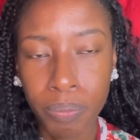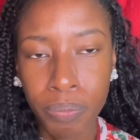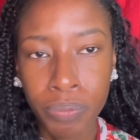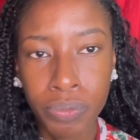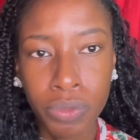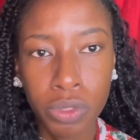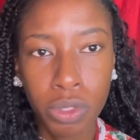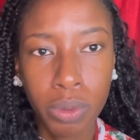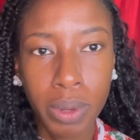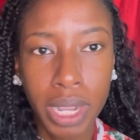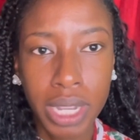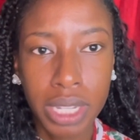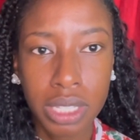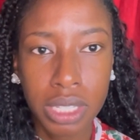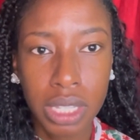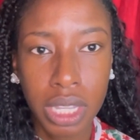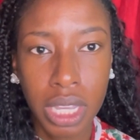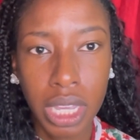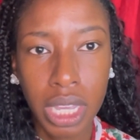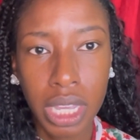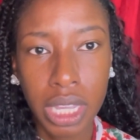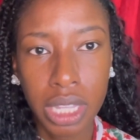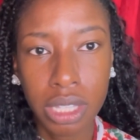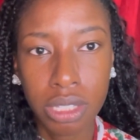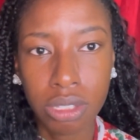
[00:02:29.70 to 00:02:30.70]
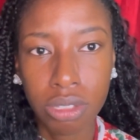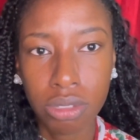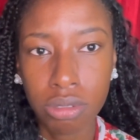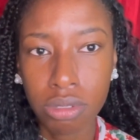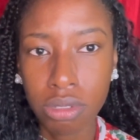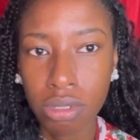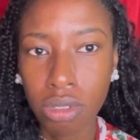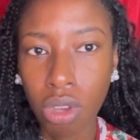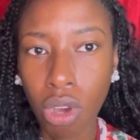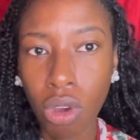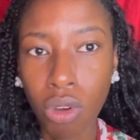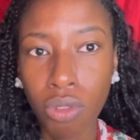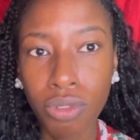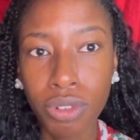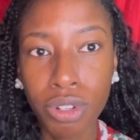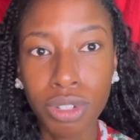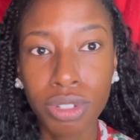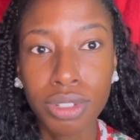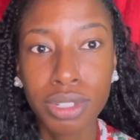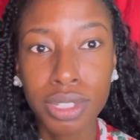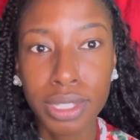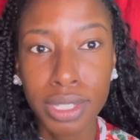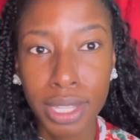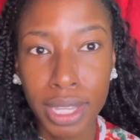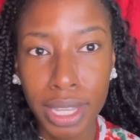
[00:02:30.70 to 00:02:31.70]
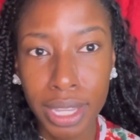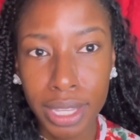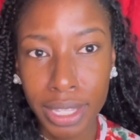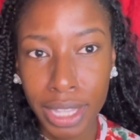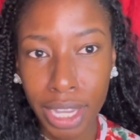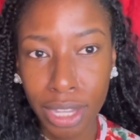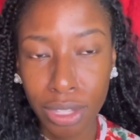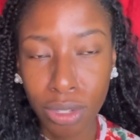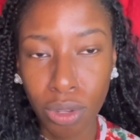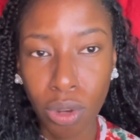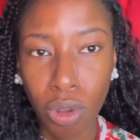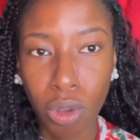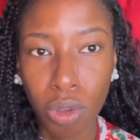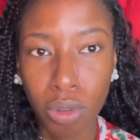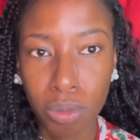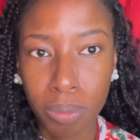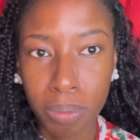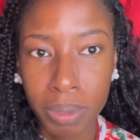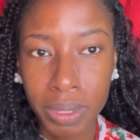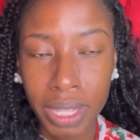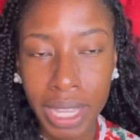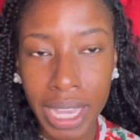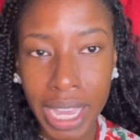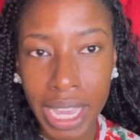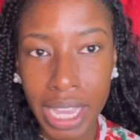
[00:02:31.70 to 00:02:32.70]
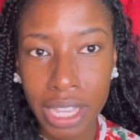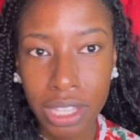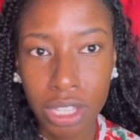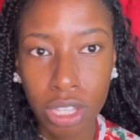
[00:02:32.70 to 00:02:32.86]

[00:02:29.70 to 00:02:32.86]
direct and oversee like their own play.